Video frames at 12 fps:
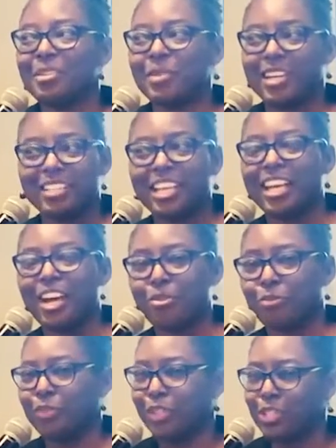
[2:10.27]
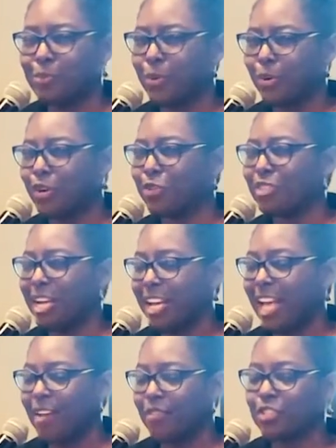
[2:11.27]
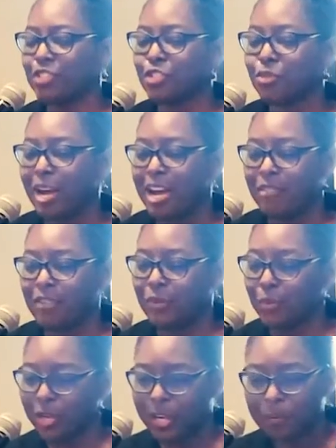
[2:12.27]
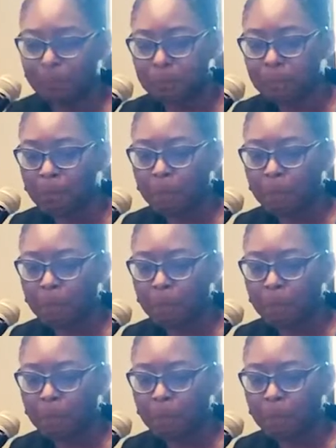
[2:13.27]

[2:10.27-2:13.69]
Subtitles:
because I got really spoiled not having to drive everywhere.